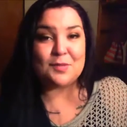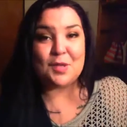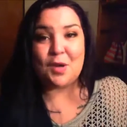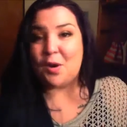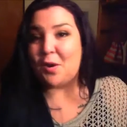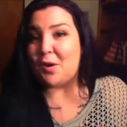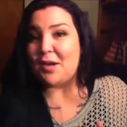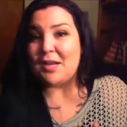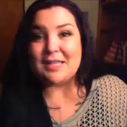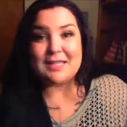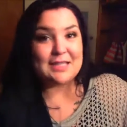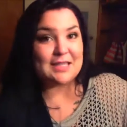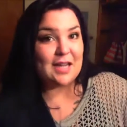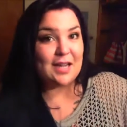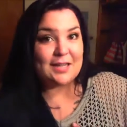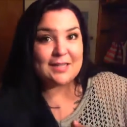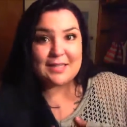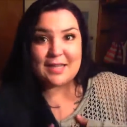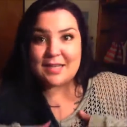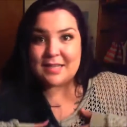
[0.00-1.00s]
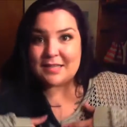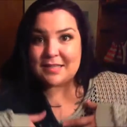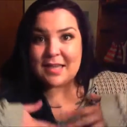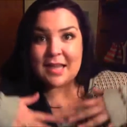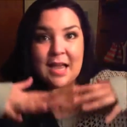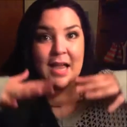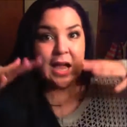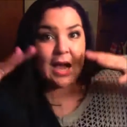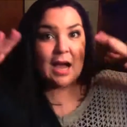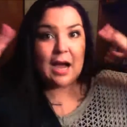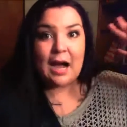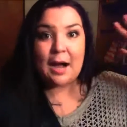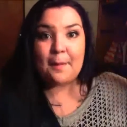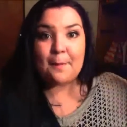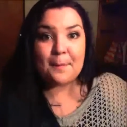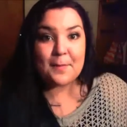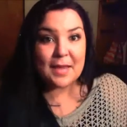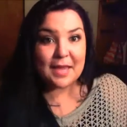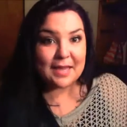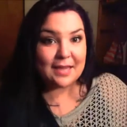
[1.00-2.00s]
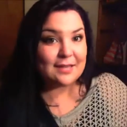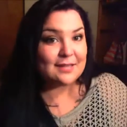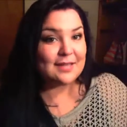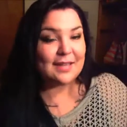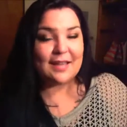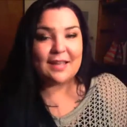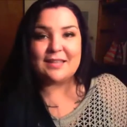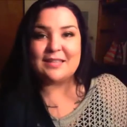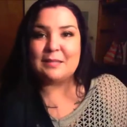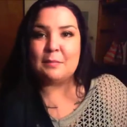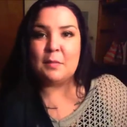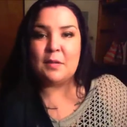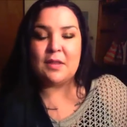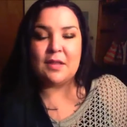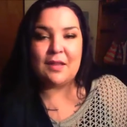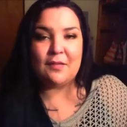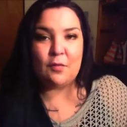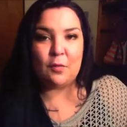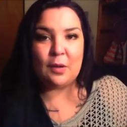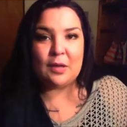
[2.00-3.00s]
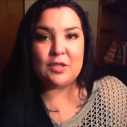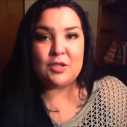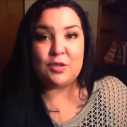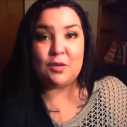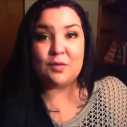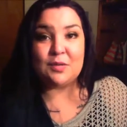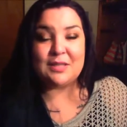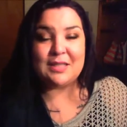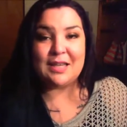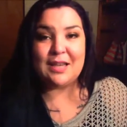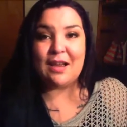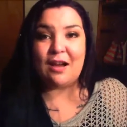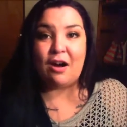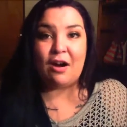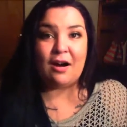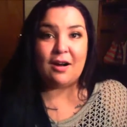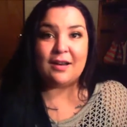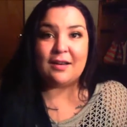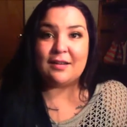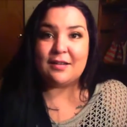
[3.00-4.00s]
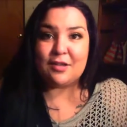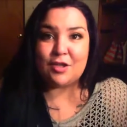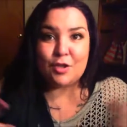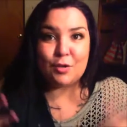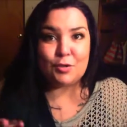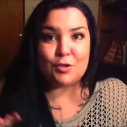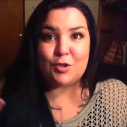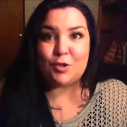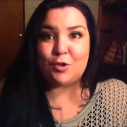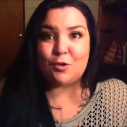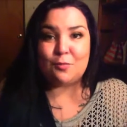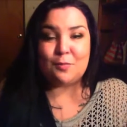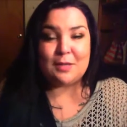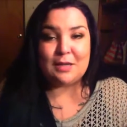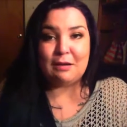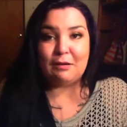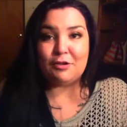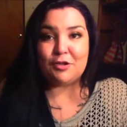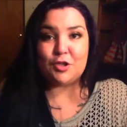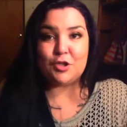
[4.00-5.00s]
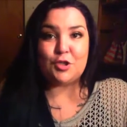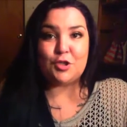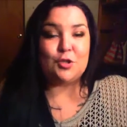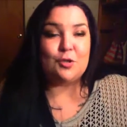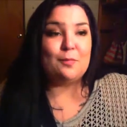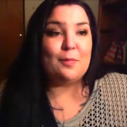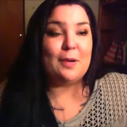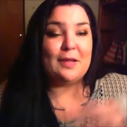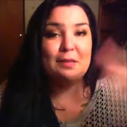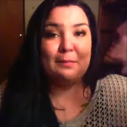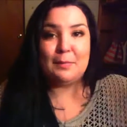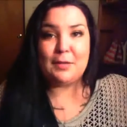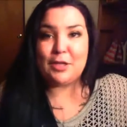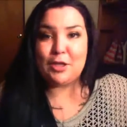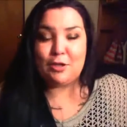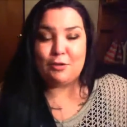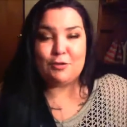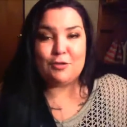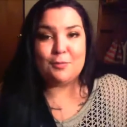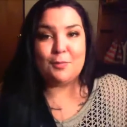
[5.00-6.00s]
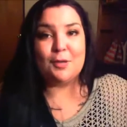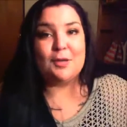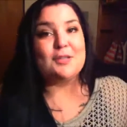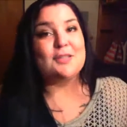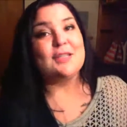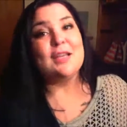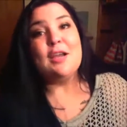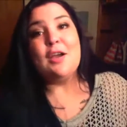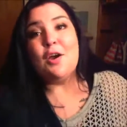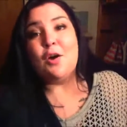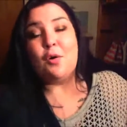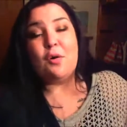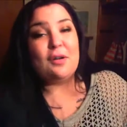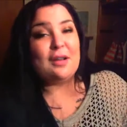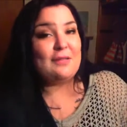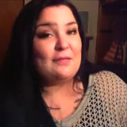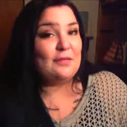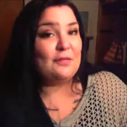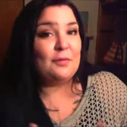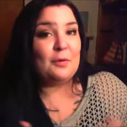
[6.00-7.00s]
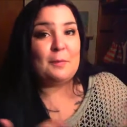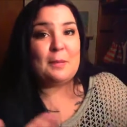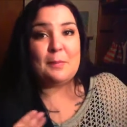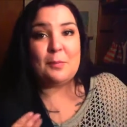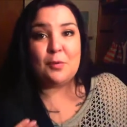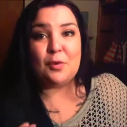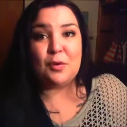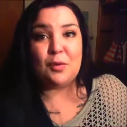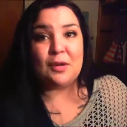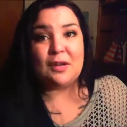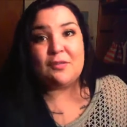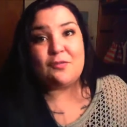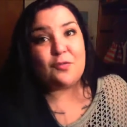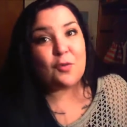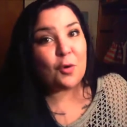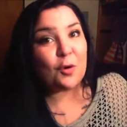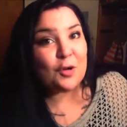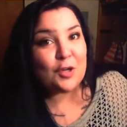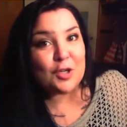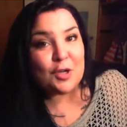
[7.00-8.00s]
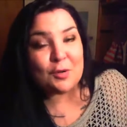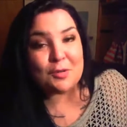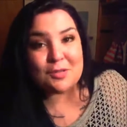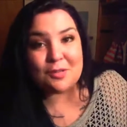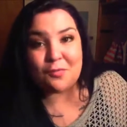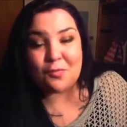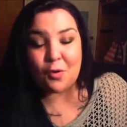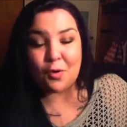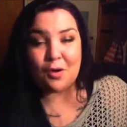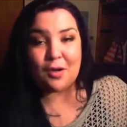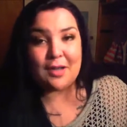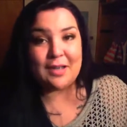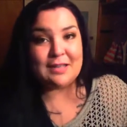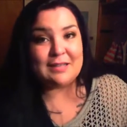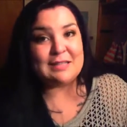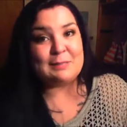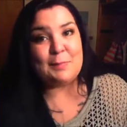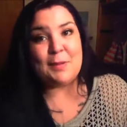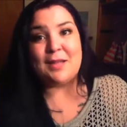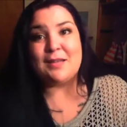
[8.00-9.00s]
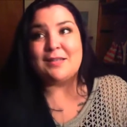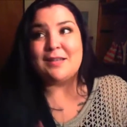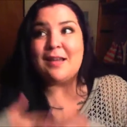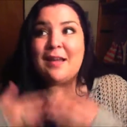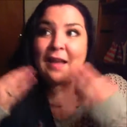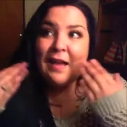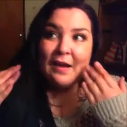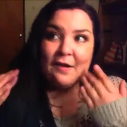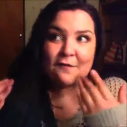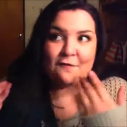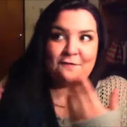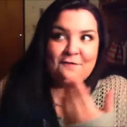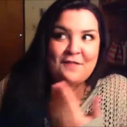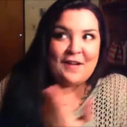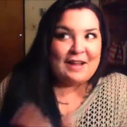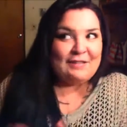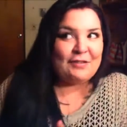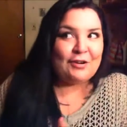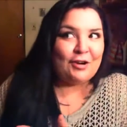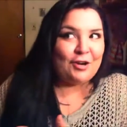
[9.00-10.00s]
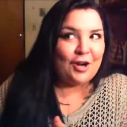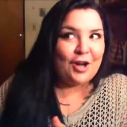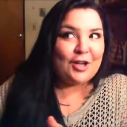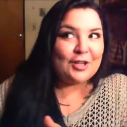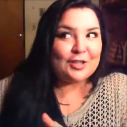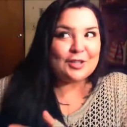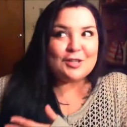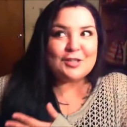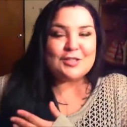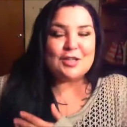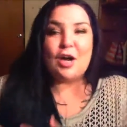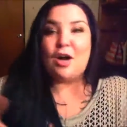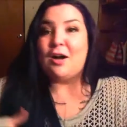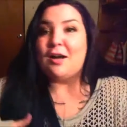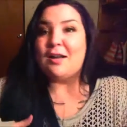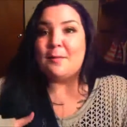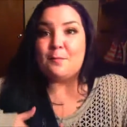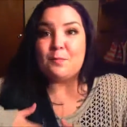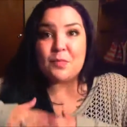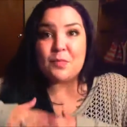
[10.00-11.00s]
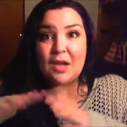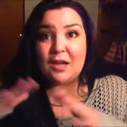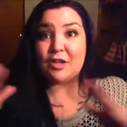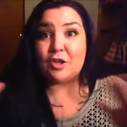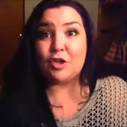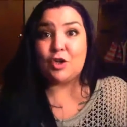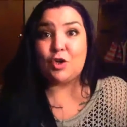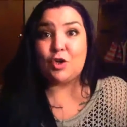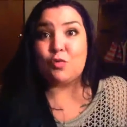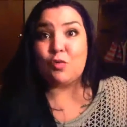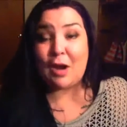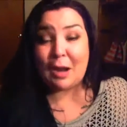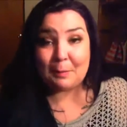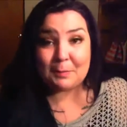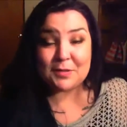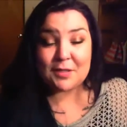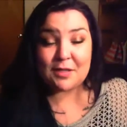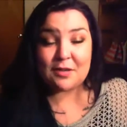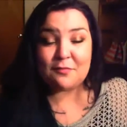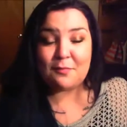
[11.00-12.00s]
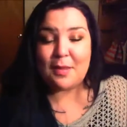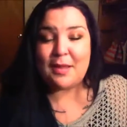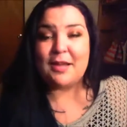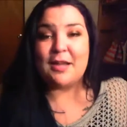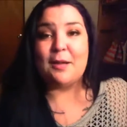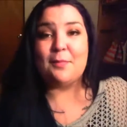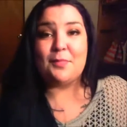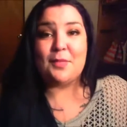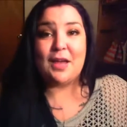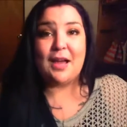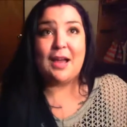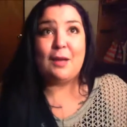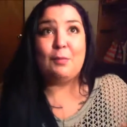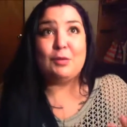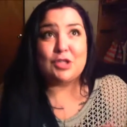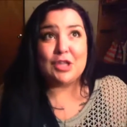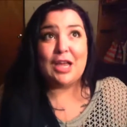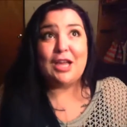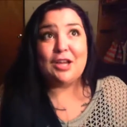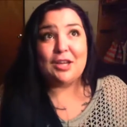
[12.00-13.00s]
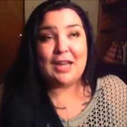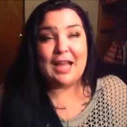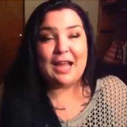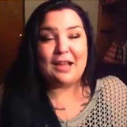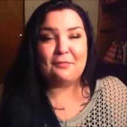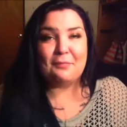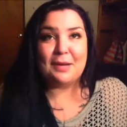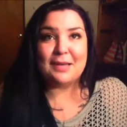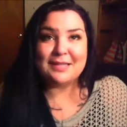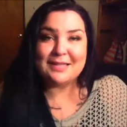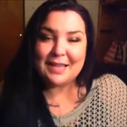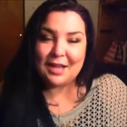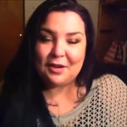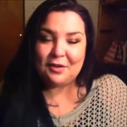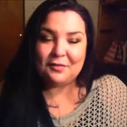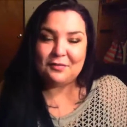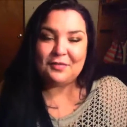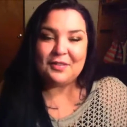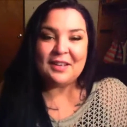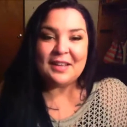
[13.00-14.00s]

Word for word: sorry it's not as amazing as some of the giveaways you see on YouTube, here on YouTube by the big YouTubers, or even for people who can afford to go to Sephora and spend five hundred dollars on a crap ton of makeup that I wish I could have myself.